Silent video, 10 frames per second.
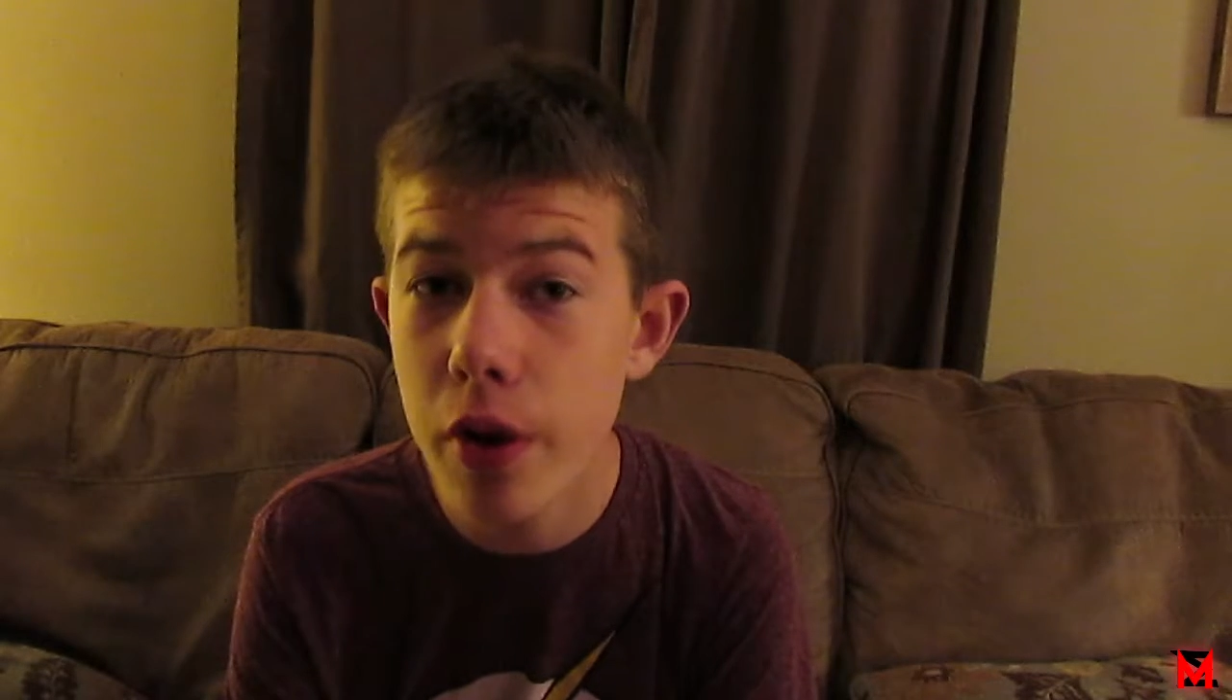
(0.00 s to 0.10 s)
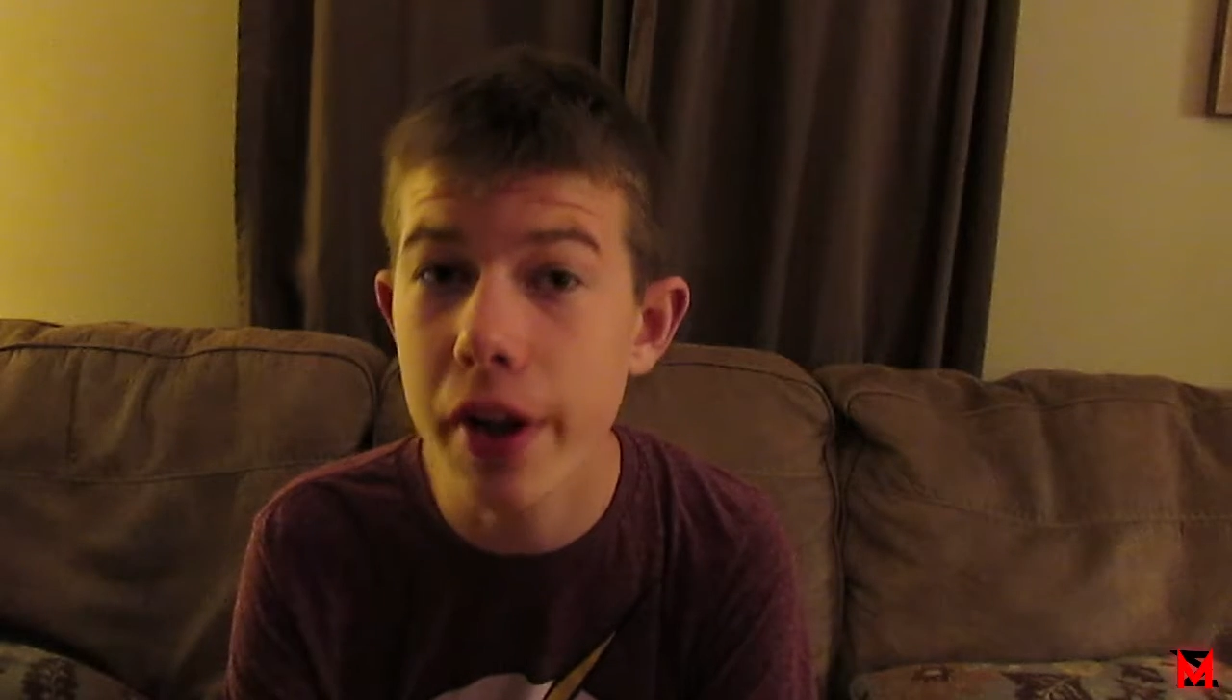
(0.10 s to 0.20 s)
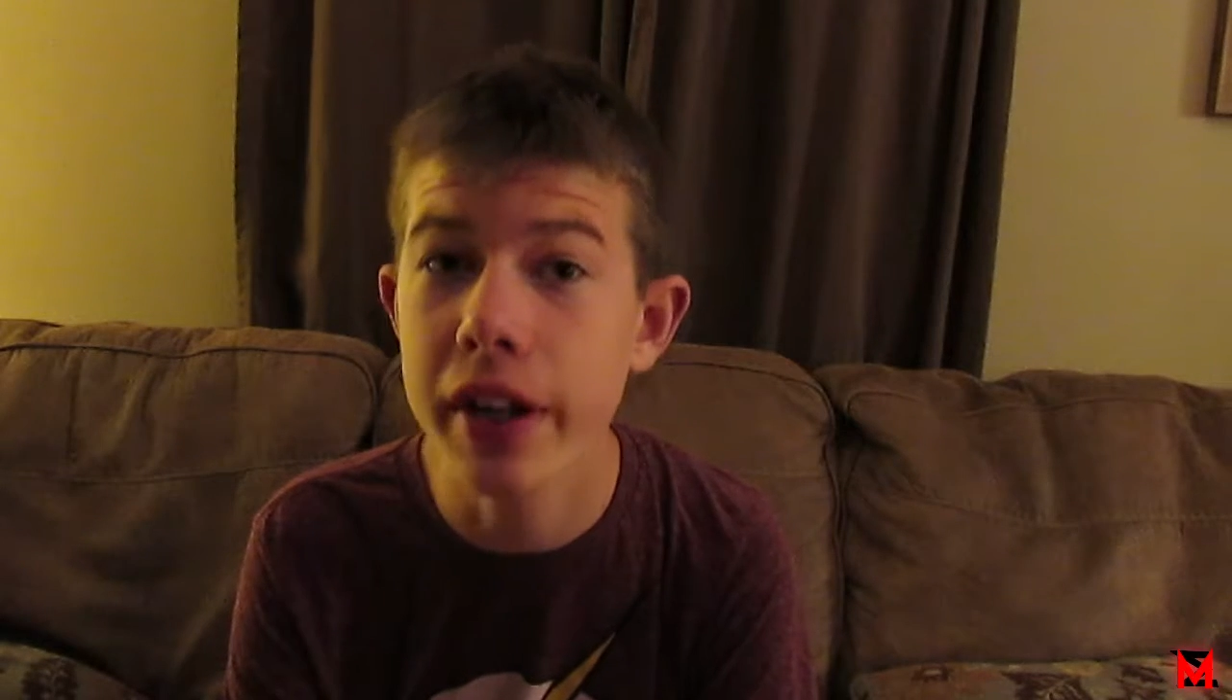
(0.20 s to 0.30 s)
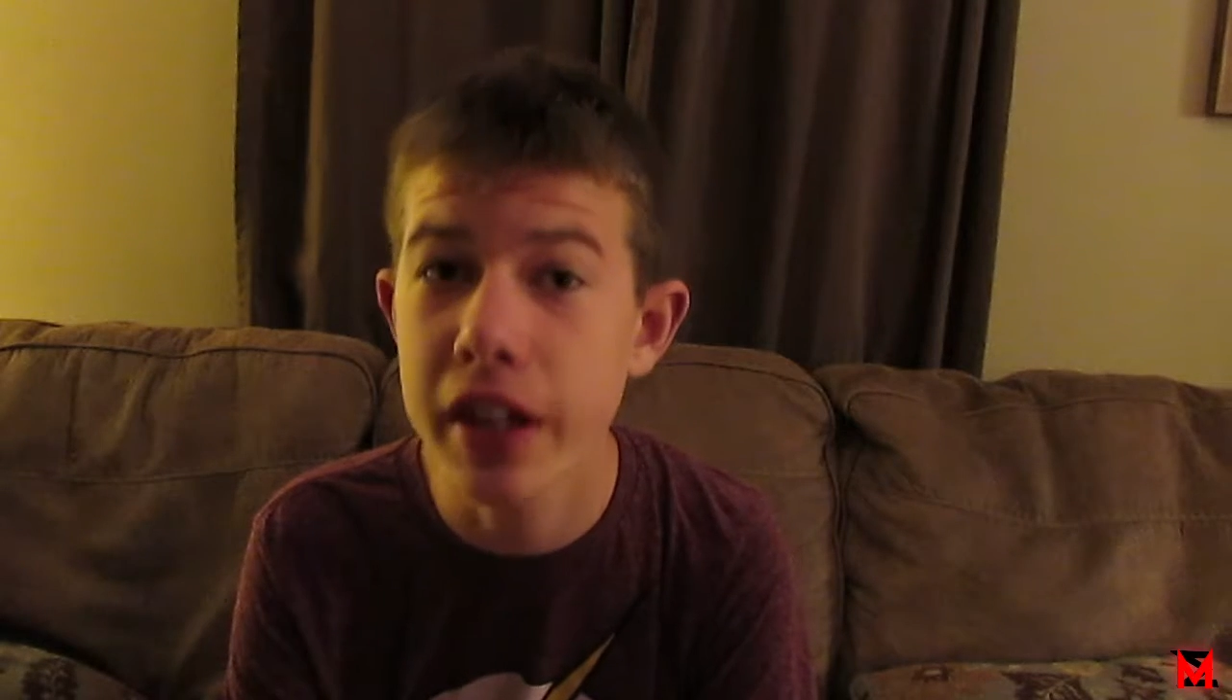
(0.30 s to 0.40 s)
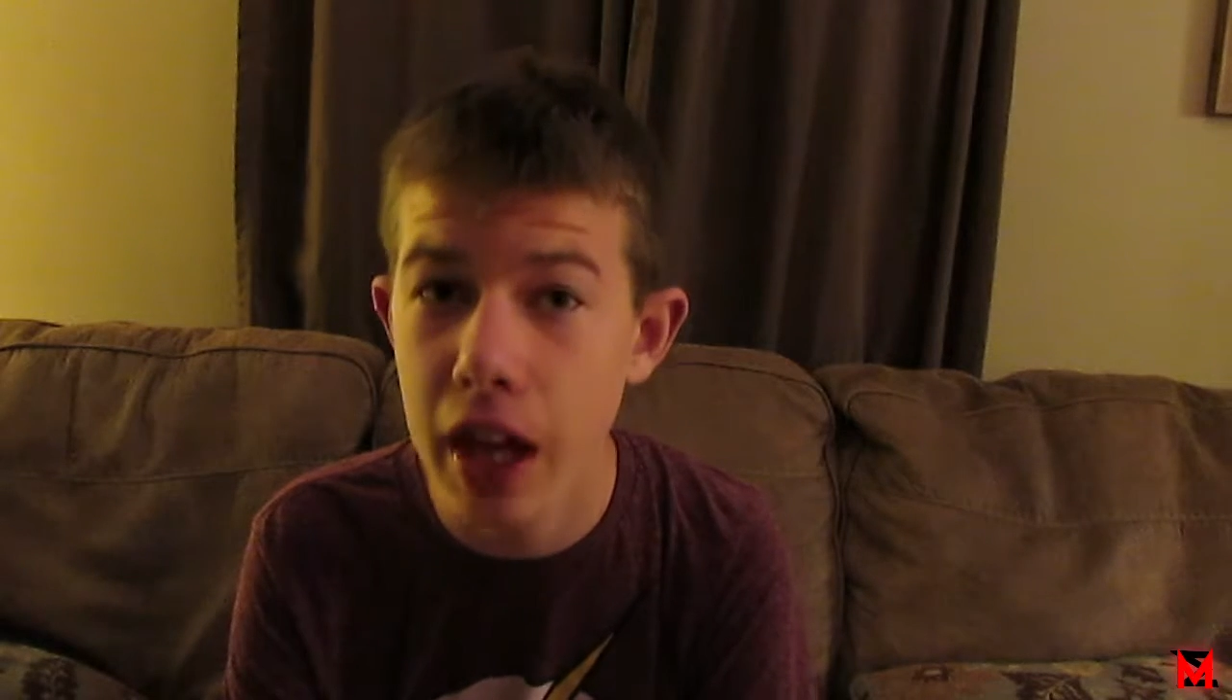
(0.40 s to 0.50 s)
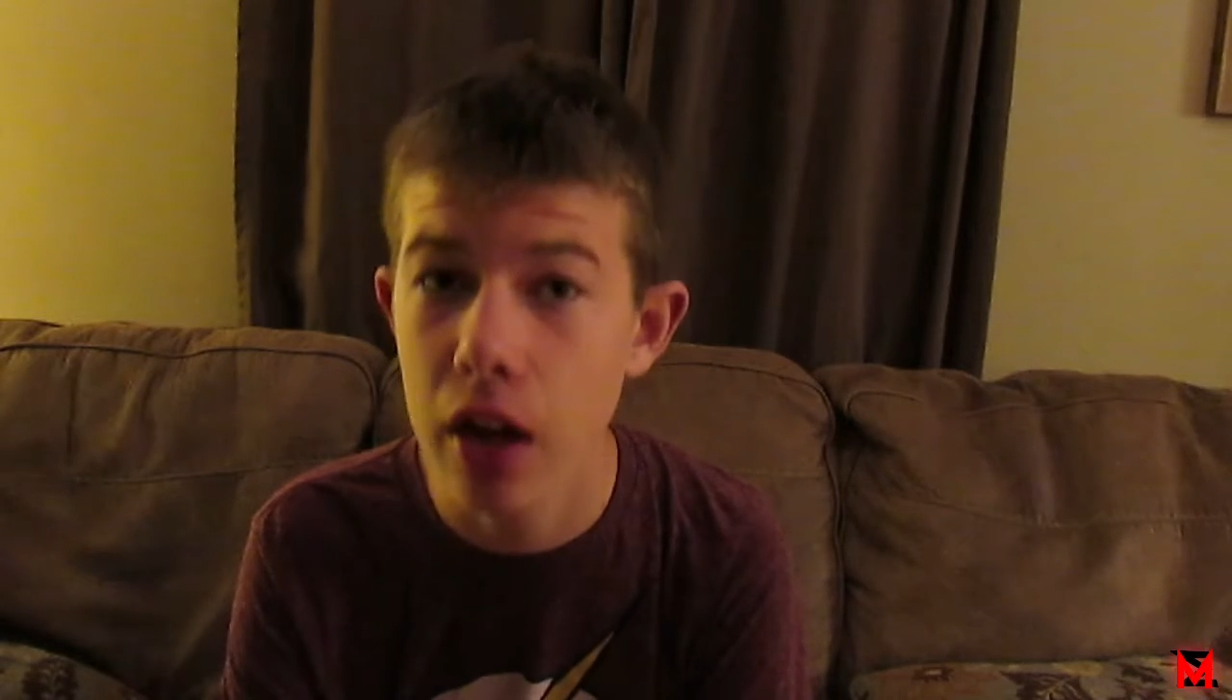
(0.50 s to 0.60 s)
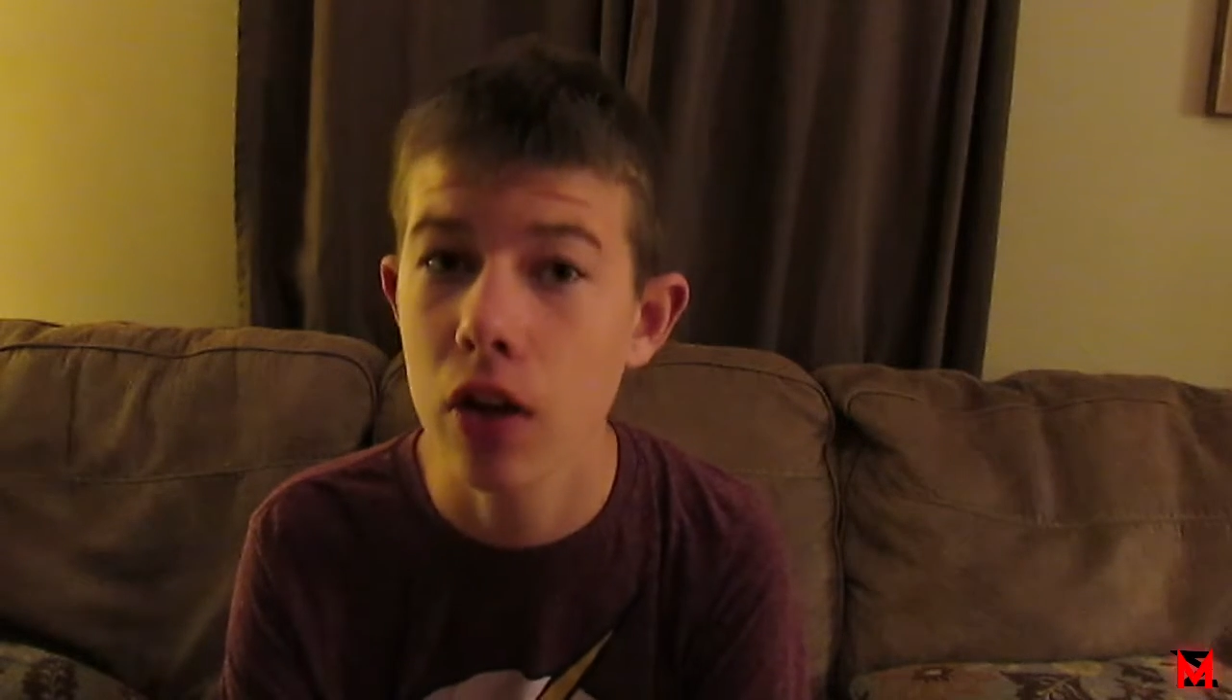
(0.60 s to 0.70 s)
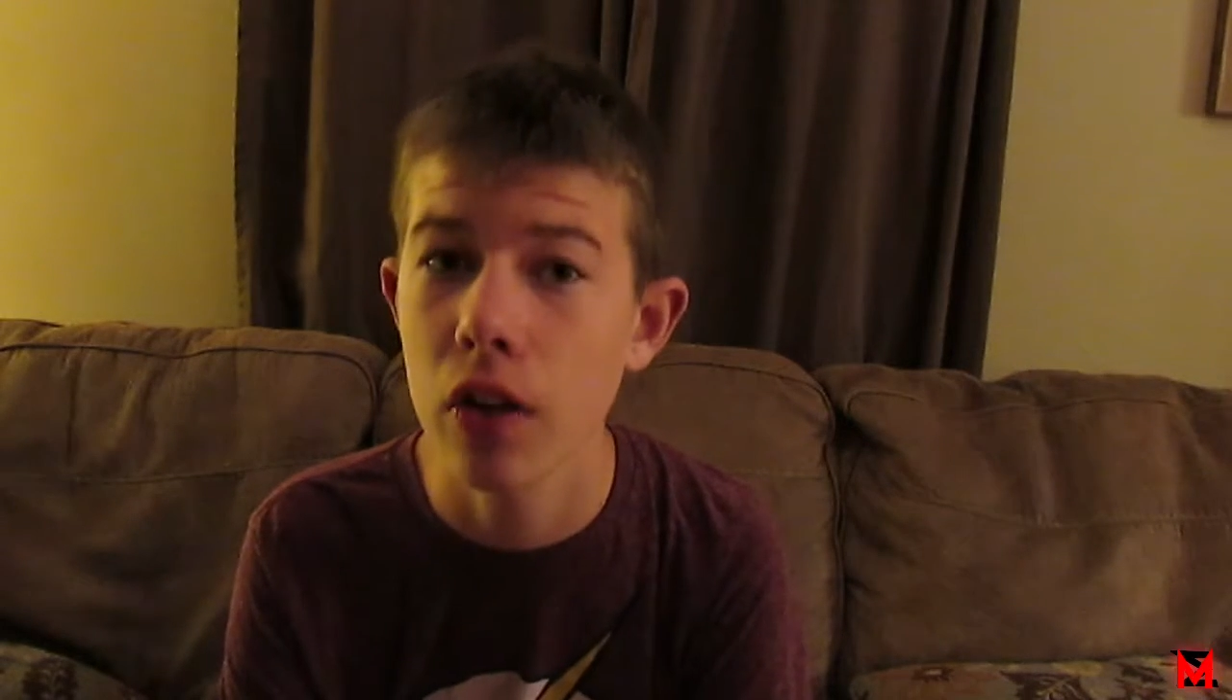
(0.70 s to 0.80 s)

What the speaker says: it again.